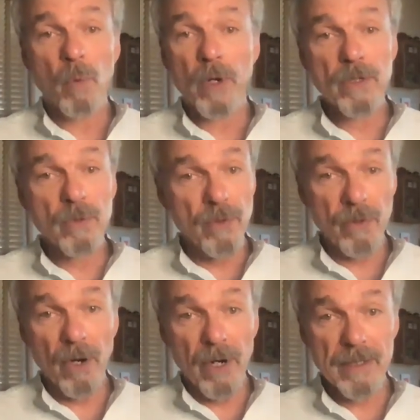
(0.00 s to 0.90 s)
what you
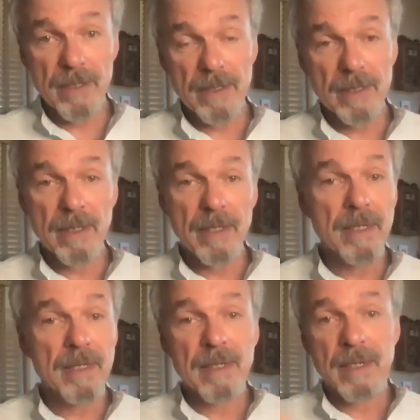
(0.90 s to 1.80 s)
thought
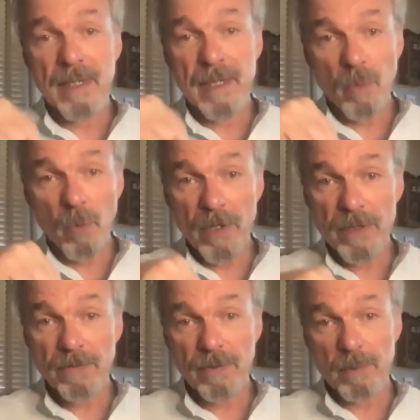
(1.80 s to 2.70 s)
it
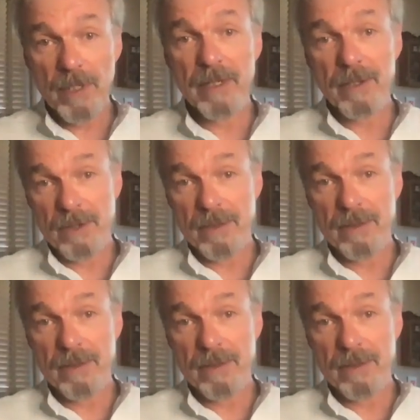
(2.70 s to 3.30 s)
was from here.